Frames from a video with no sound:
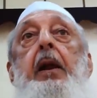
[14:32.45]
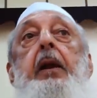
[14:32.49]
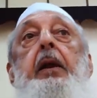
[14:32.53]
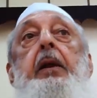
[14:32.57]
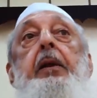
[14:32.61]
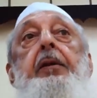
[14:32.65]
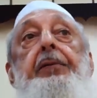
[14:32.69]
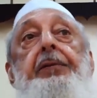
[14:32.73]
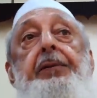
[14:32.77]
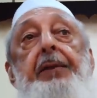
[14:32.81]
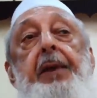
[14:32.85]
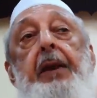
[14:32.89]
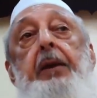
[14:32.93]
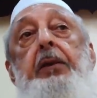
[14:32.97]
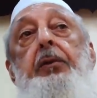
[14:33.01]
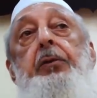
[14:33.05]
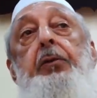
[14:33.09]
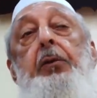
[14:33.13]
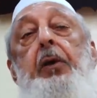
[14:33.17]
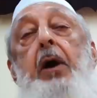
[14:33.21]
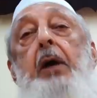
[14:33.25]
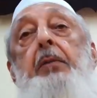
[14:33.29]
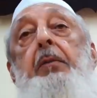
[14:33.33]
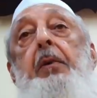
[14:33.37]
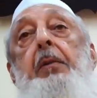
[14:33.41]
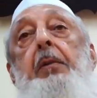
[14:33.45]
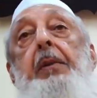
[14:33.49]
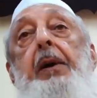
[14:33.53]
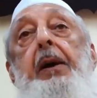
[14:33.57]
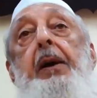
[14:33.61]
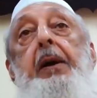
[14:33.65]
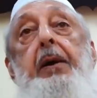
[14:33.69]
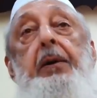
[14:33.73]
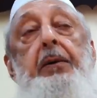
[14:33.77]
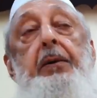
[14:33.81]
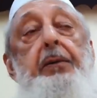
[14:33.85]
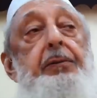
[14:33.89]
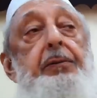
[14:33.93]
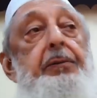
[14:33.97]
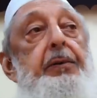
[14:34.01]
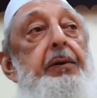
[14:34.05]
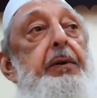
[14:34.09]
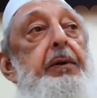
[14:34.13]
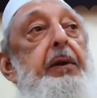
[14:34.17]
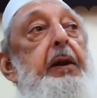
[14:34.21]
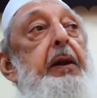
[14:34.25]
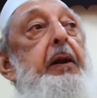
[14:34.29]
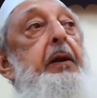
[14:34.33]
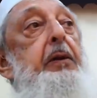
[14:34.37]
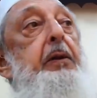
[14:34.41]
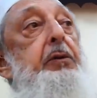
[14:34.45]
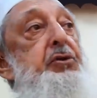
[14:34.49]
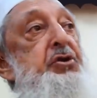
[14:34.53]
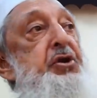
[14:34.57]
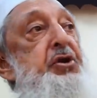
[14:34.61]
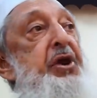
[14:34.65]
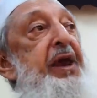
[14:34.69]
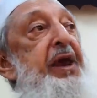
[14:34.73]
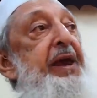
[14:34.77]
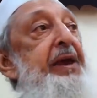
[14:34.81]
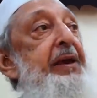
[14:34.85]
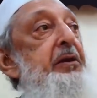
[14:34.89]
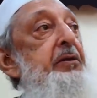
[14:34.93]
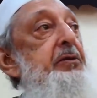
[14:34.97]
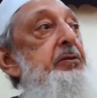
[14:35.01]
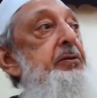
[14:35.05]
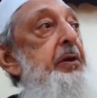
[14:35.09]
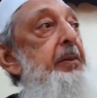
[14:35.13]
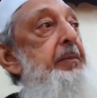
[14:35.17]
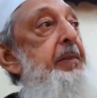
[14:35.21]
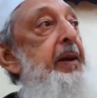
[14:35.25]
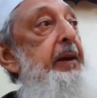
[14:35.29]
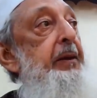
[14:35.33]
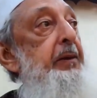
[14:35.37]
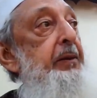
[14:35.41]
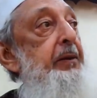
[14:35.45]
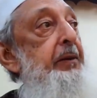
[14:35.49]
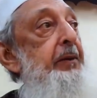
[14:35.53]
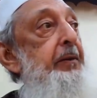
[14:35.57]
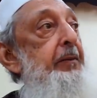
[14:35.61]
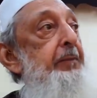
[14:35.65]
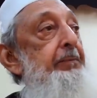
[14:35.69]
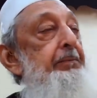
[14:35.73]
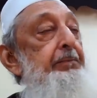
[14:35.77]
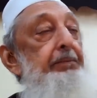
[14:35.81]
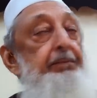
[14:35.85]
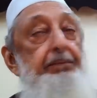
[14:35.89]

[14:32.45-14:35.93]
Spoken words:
he said to Abu Bakr Siddiq, change the bet.